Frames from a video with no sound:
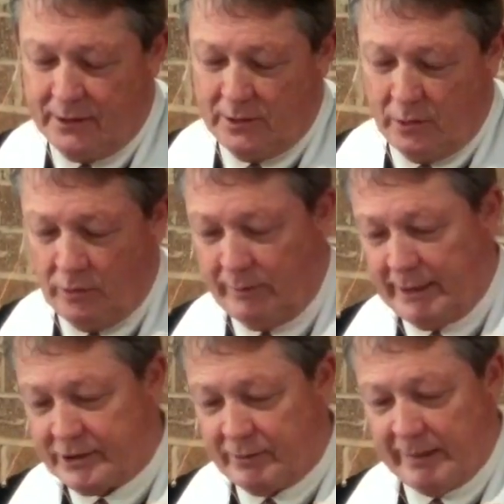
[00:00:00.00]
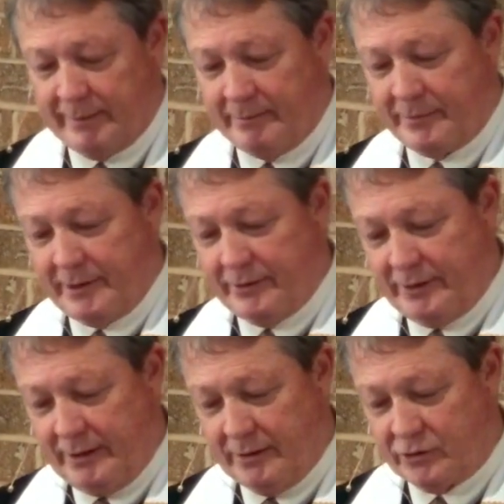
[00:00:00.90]
Well, we're about to wrap up another
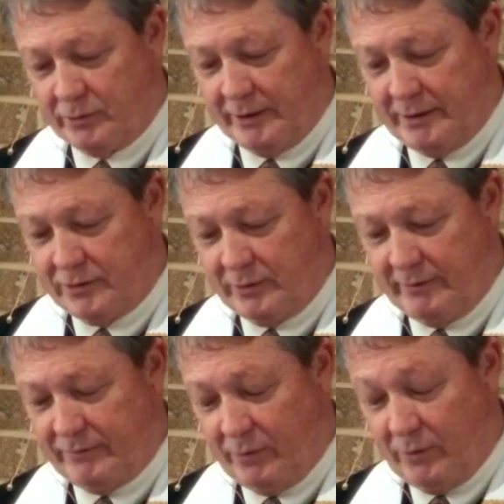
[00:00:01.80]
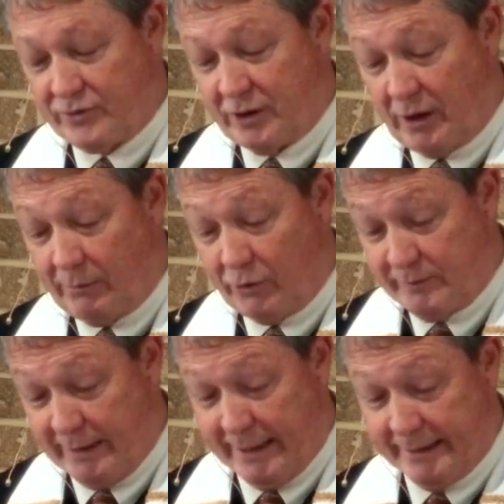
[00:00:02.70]
year. 2024 is almost
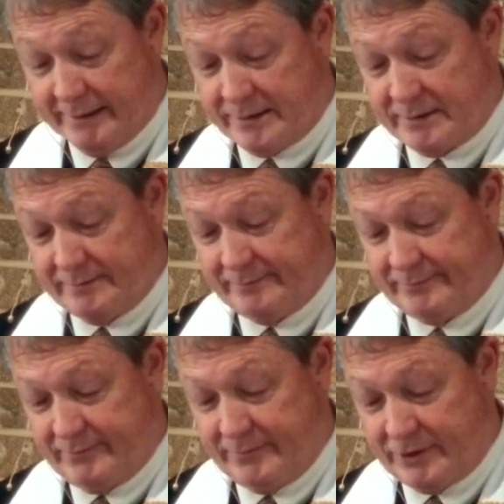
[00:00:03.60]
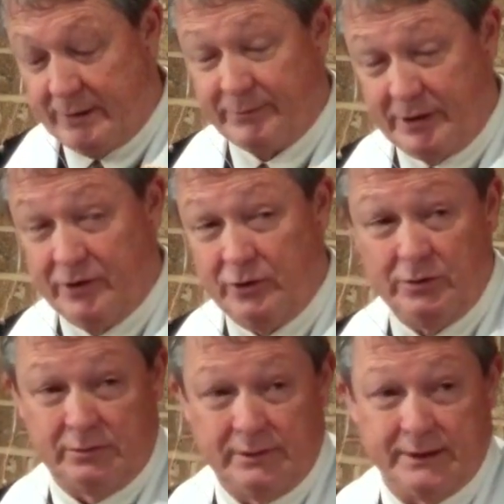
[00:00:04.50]
behind us. Something
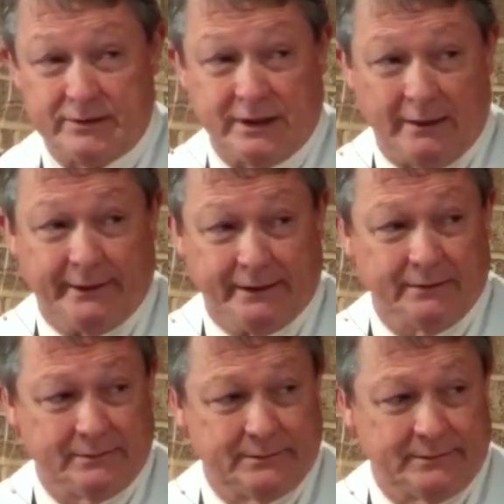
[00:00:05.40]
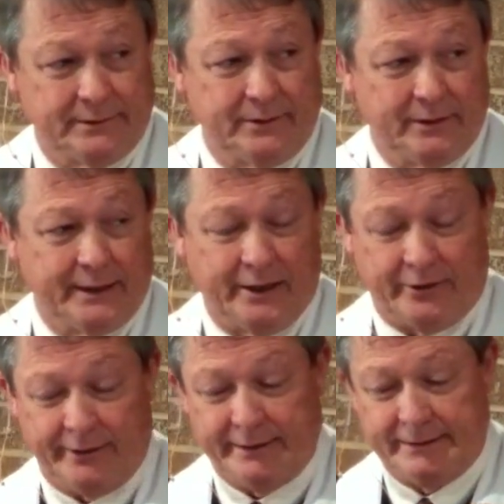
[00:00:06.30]
new is coming. You can count
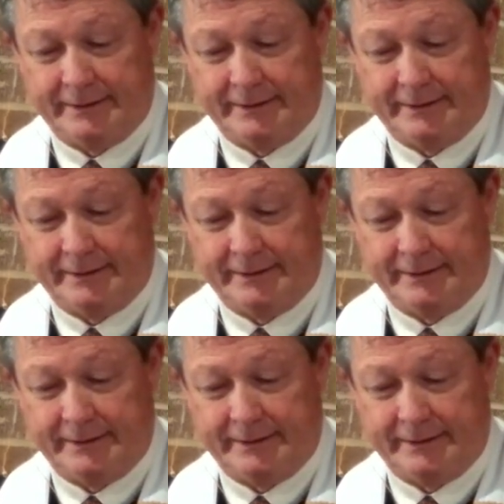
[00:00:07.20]
on it.